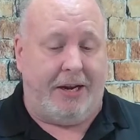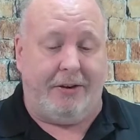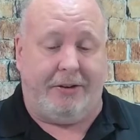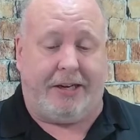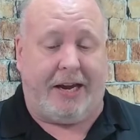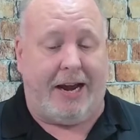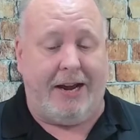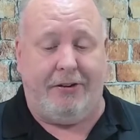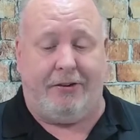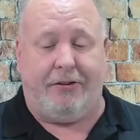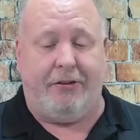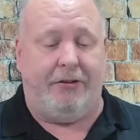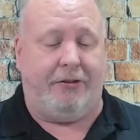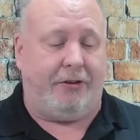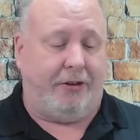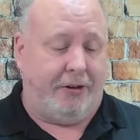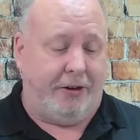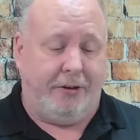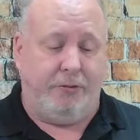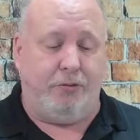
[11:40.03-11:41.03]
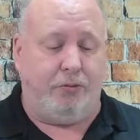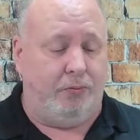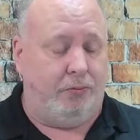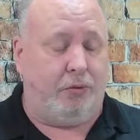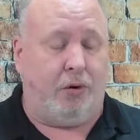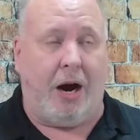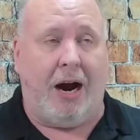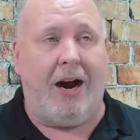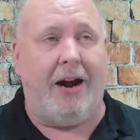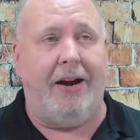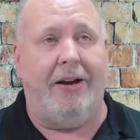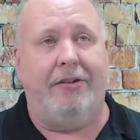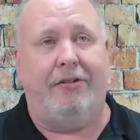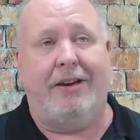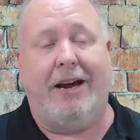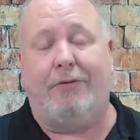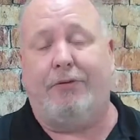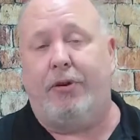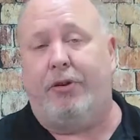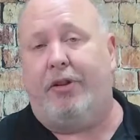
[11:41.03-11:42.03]
cases could rise
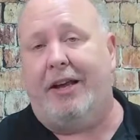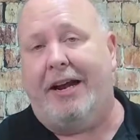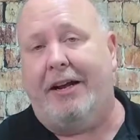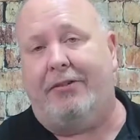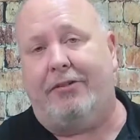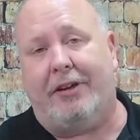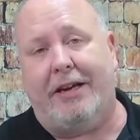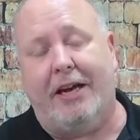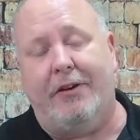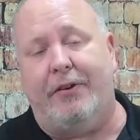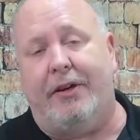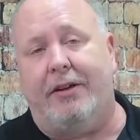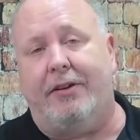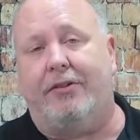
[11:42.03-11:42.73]
after Thanksgiving.